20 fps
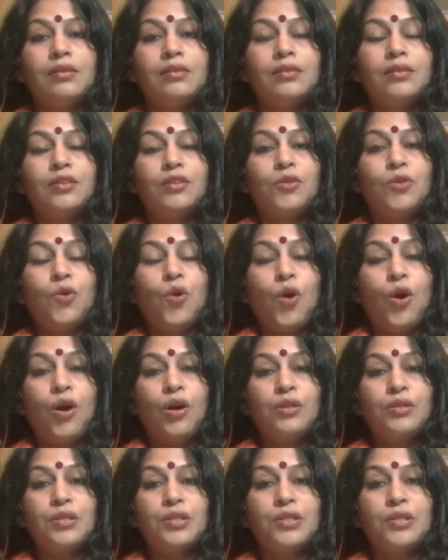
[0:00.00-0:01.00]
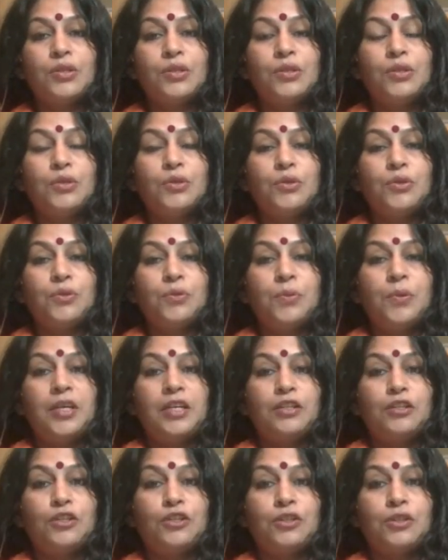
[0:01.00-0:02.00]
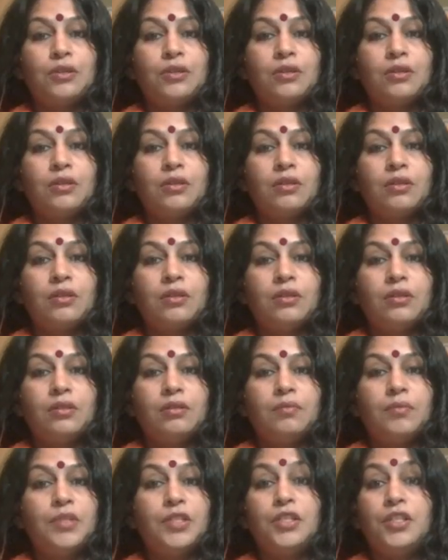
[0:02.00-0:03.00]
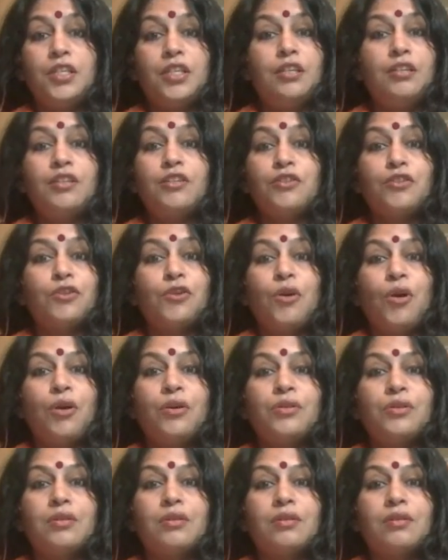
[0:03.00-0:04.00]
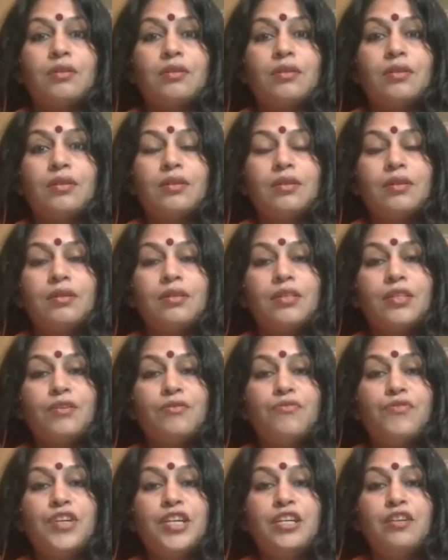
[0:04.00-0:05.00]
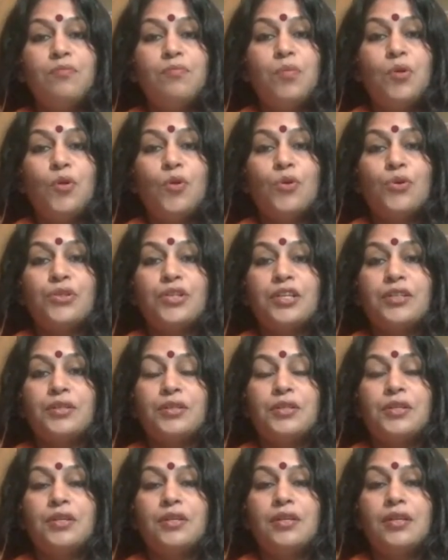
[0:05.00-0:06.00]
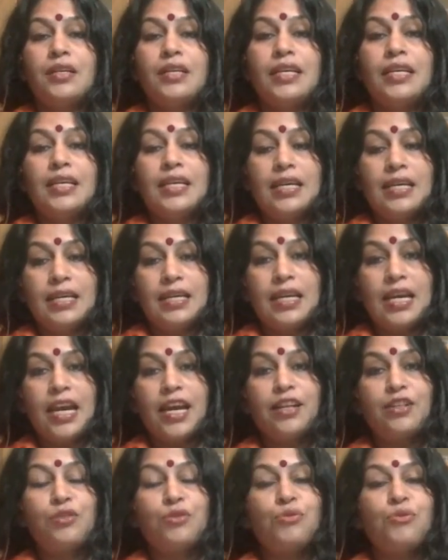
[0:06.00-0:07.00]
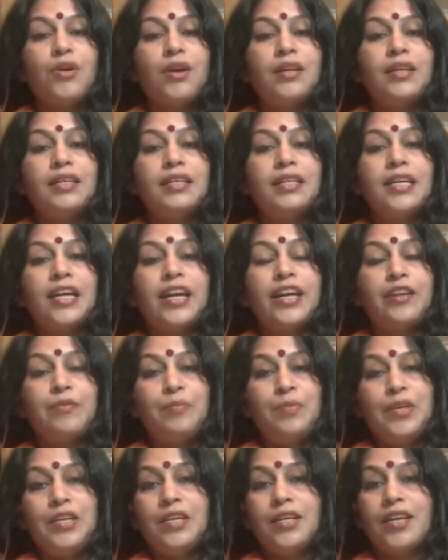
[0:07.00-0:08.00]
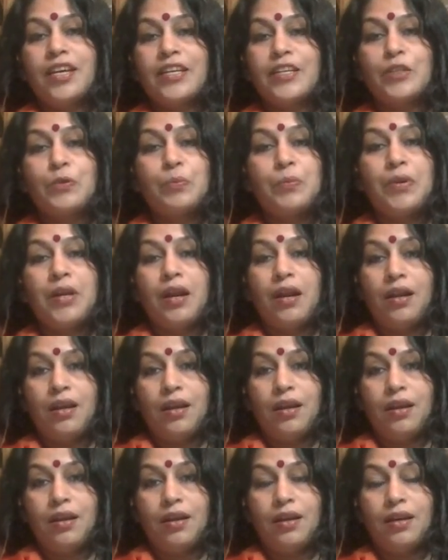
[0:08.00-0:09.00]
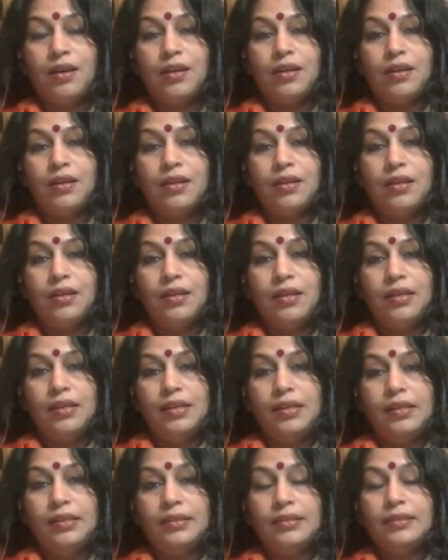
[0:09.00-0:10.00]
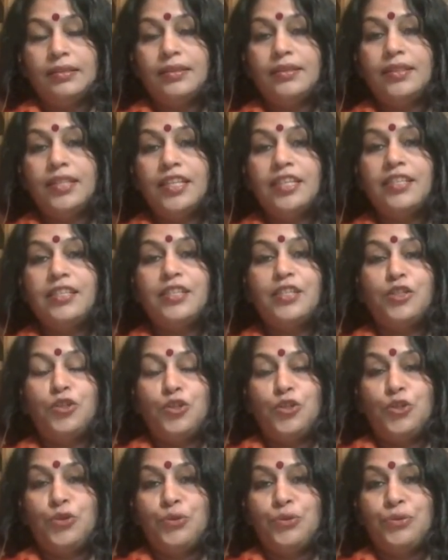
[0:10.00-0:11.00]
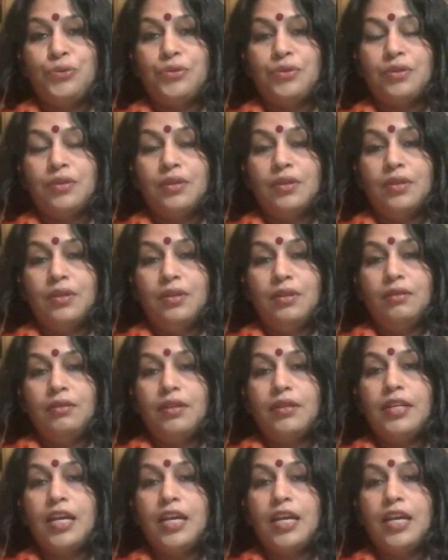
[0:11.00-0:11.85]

the causes due to which, mysterious causes, the wind blows externally and through our entire being as prana. This truth that